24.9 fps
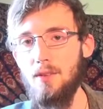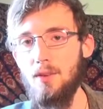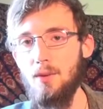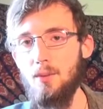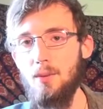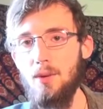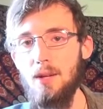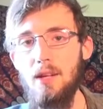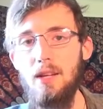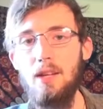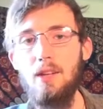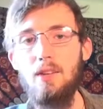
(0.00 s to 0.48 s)

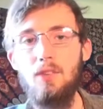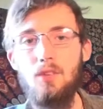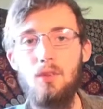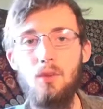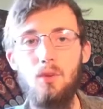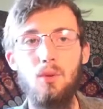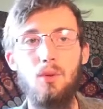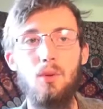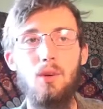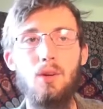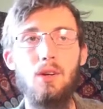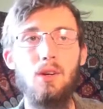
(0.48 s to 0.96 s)
we need
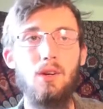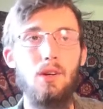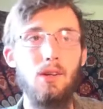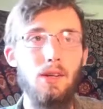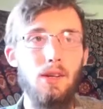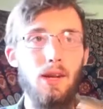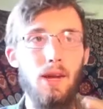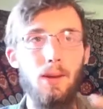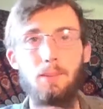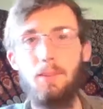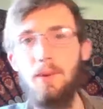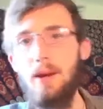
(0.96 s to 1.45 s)
to
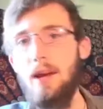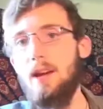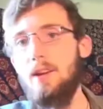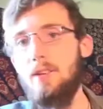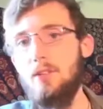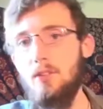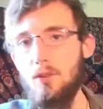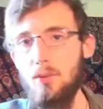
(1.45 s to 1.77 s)
get back